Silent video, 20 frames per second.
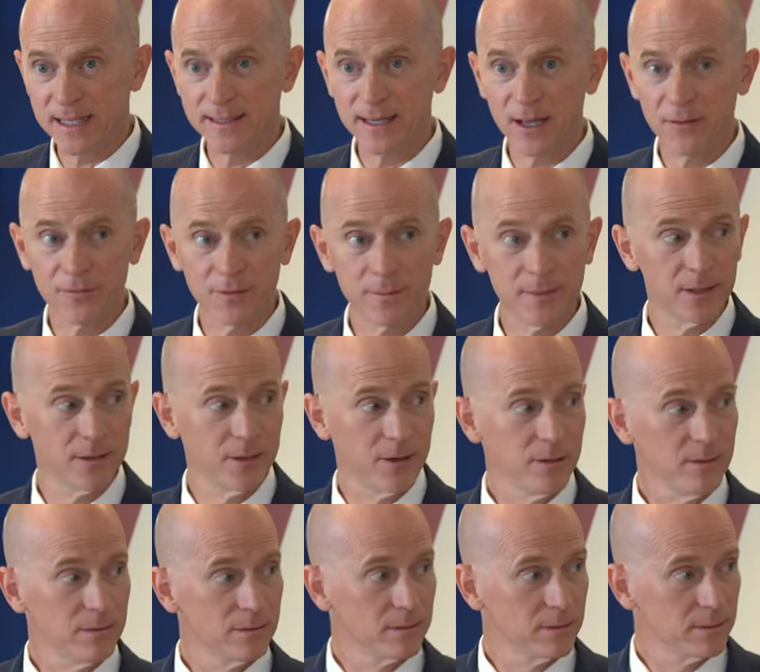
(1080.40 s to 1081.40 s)
sound
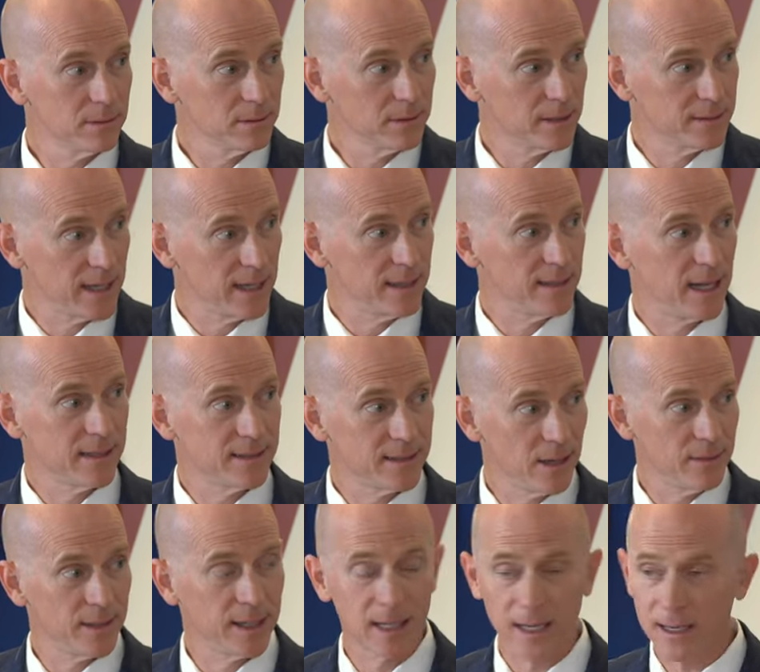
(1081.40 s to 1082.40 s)
familiar? Doesn't that
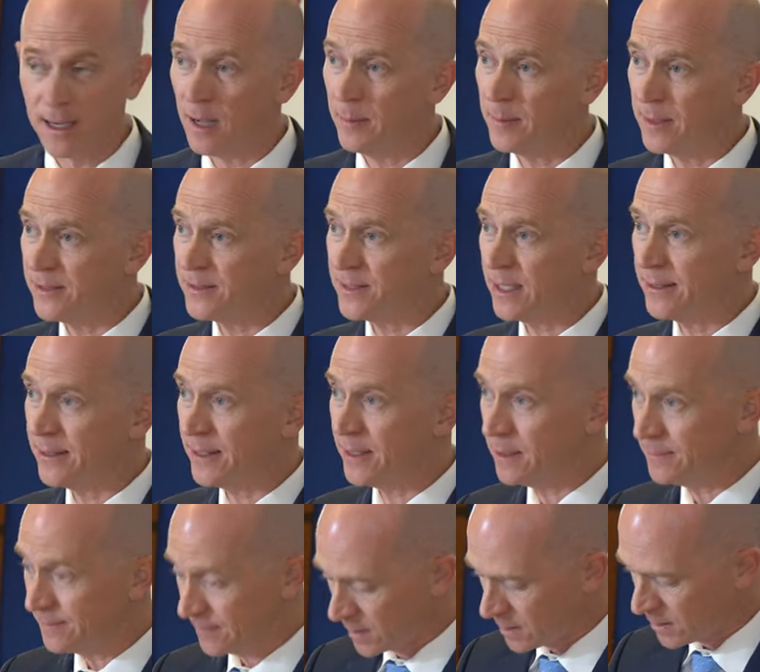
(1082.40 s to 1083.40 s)
sound like a communist
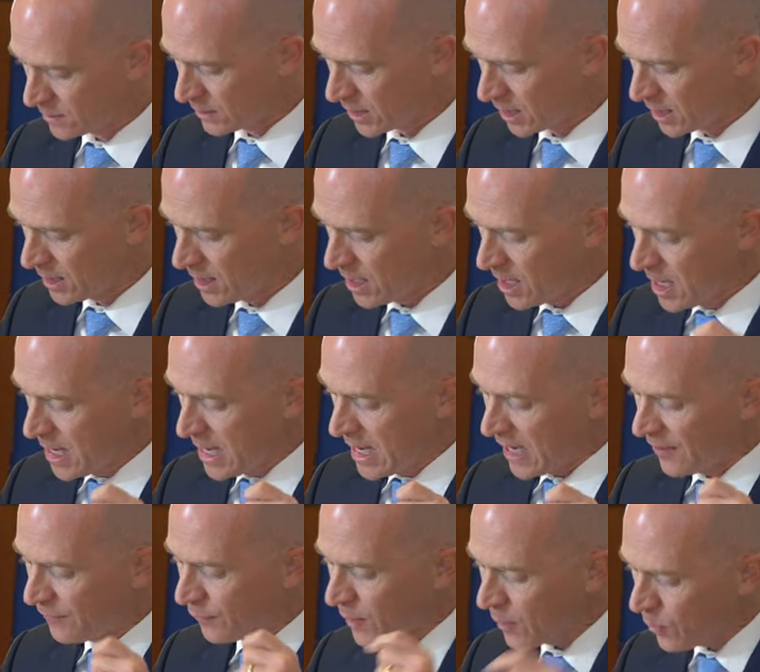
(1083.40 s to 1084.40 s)
idea? Okay.
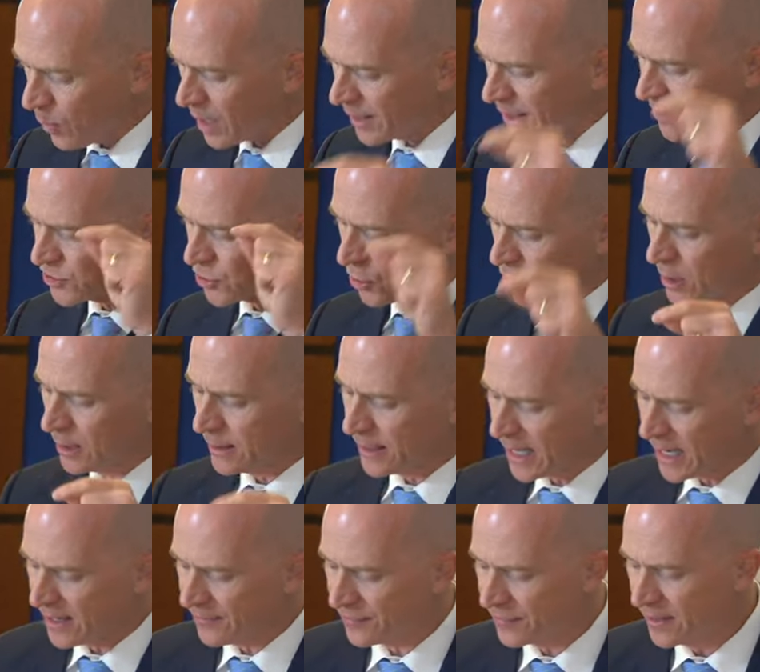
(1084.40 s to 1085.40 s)
If we want eternal
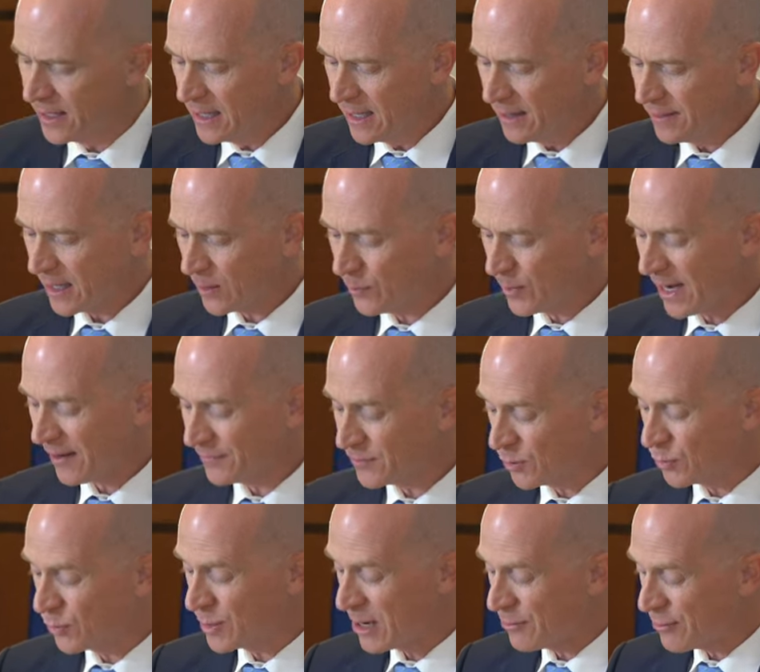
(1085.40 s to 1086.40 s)
life, then we have
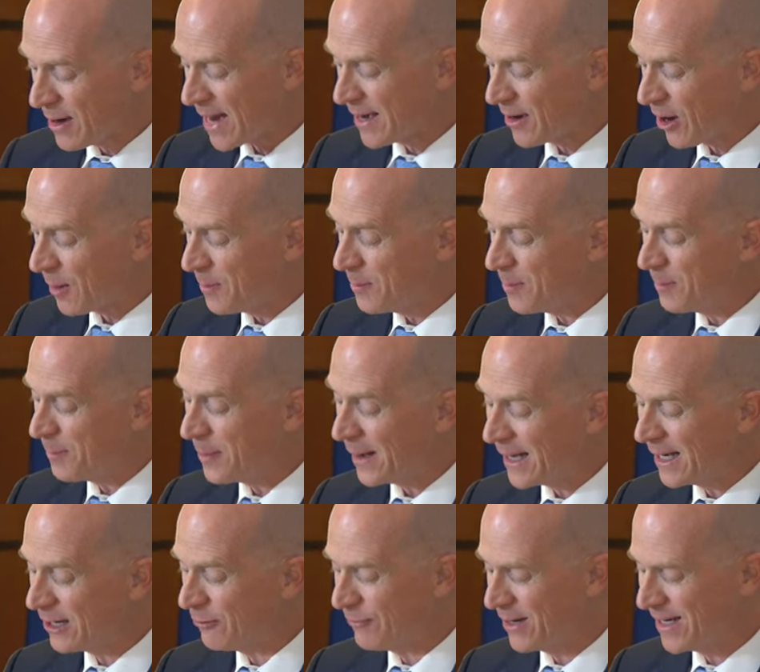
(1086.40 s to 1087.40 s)
to rewrite our
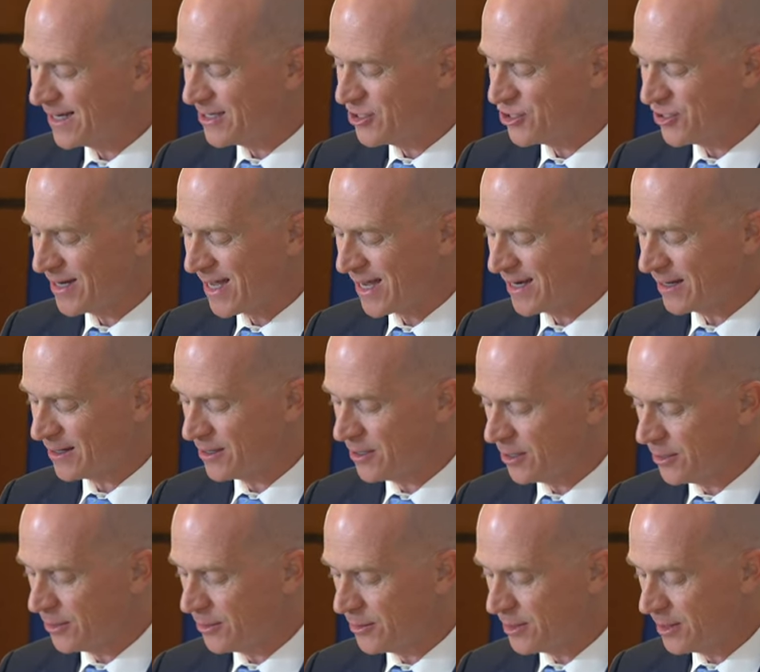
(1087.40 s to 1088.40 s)
bug-ridden genetic
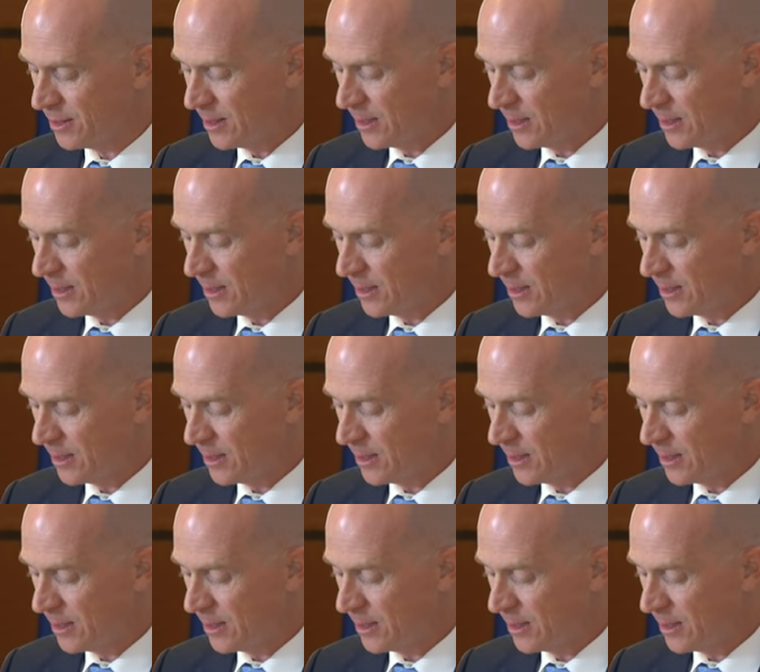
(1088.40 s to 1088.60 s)
code